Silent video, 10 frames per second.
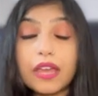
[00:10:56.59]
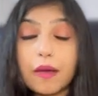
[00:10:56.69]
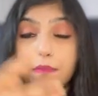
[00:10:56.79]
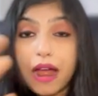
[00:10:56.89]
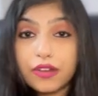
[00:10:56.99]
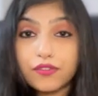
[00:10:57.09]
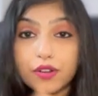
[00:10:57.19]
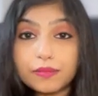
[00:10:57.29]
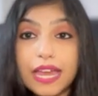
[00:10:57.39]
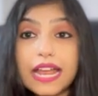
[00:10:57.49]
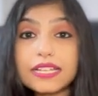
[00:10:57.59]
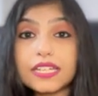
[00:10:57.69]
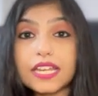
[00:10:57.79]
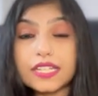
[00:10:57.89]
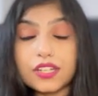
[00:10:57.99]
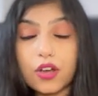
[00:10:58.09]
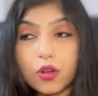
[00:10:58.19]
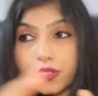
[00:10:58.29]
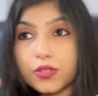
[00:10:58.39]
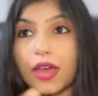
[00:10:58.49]
Apart from that, it
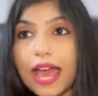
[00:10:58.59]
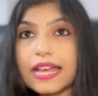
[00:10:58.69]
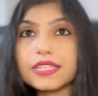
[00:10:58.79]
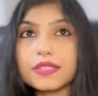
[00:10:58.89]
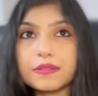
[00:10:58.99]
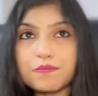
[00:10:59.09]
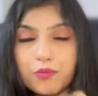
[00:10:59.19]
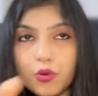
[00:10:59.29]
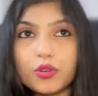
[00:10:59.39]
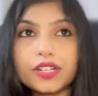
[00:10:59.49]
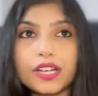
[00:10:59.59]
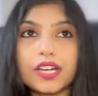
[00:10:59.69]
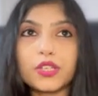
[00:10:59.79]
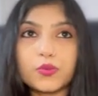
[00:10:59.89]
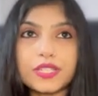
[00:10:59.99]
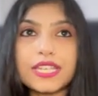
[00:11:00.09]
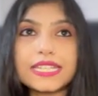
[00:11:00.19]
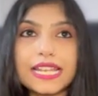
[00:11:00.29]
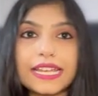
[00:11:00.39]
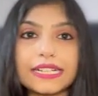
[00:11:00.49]
also has more uses like